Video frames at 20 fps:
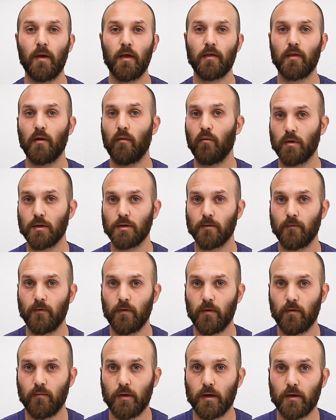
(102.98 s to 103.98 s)
based on what you're
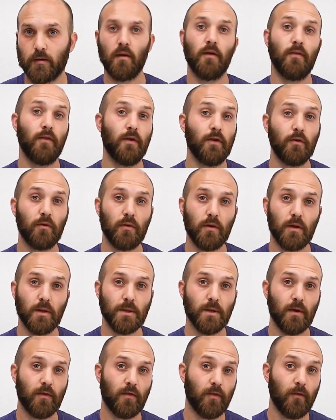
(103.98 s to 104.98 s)
filming. And then you can
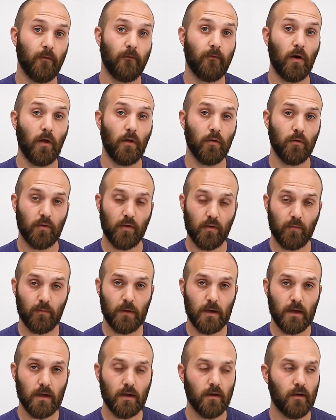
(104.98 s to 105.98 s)
adjust the follow
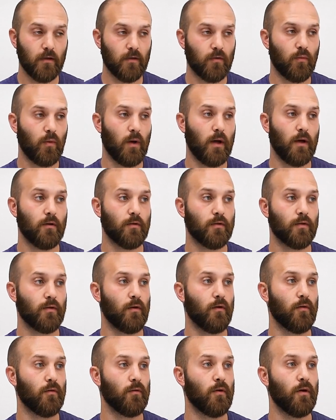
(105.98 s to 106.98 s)
speed as well.
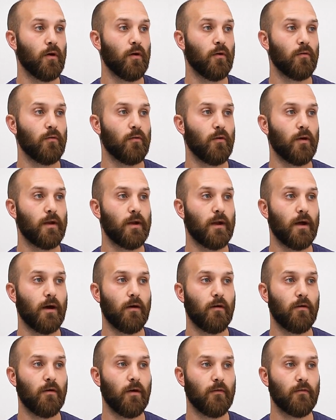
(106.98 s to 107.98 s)
So right
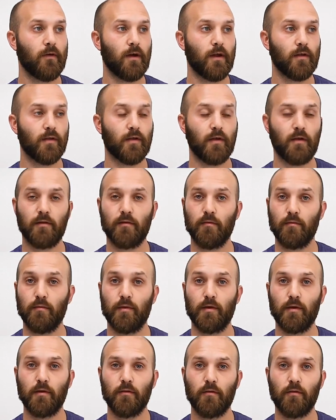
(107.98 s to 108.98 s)
now I've got it set to
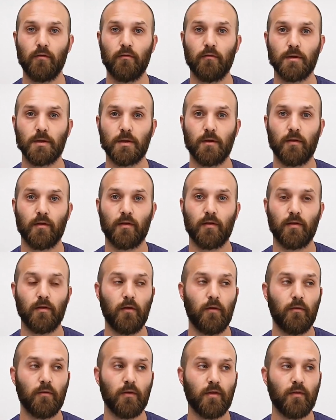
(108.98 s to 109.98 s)
0, which is its
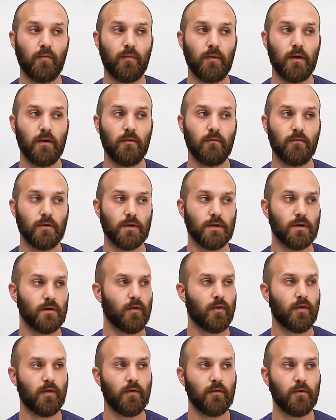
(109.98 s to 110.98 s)
lowest speed, which
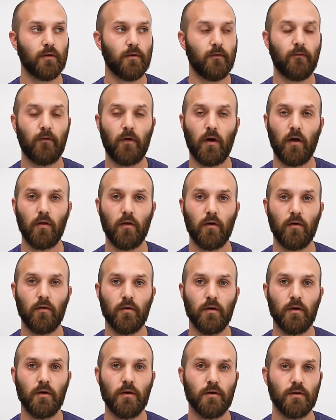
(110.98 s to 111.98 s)
it's still gonna
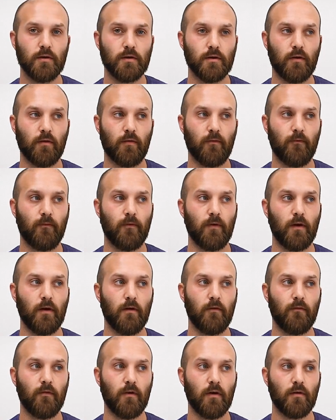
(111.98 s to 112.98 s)
follow, just
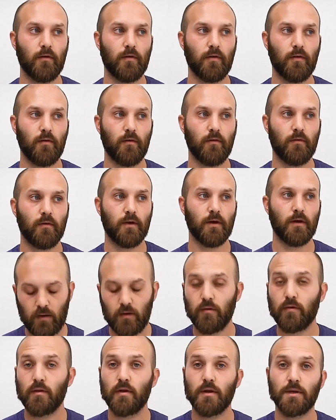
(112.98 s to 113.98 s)
very, very slowly.
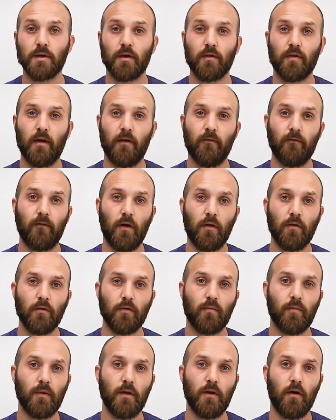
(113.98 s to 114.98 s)
You can adjust that follow
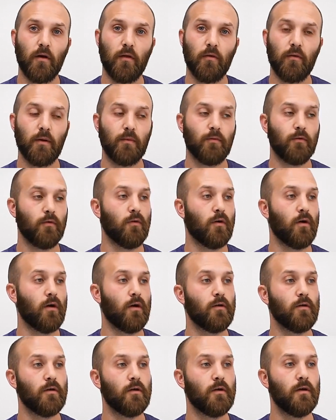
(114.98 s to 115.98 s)
speed all the way up to
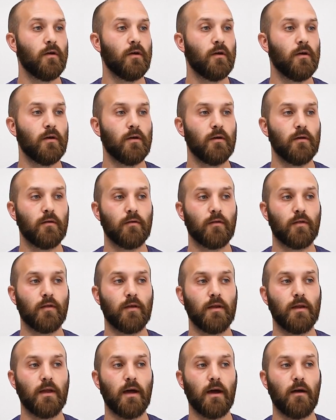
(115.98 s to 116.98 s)
100. You can
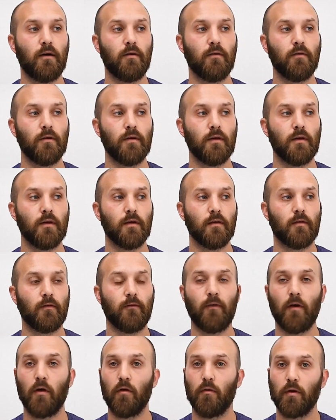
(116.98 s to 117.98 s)
see now it's
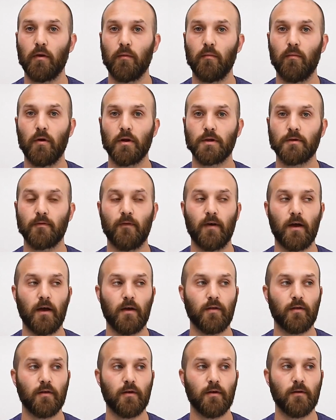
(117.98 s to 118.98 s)
following much
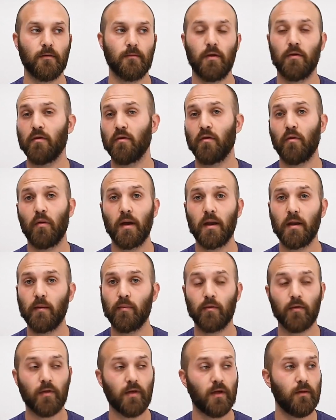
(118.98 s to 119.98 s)
faster. You can go any
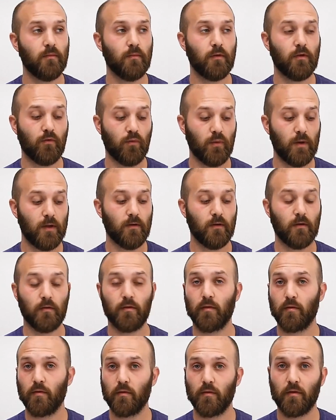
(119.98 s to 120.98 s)
percent in between there,
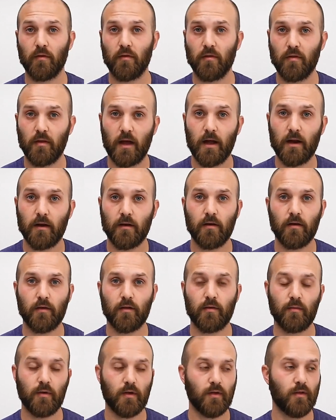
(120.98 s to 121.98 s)
so there's a lot of
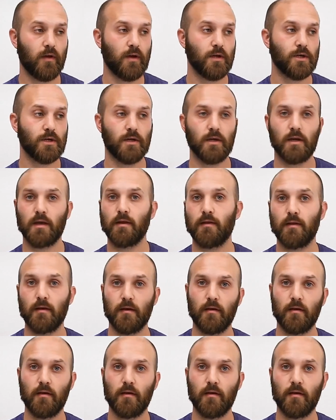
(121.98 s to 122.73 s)
customization to get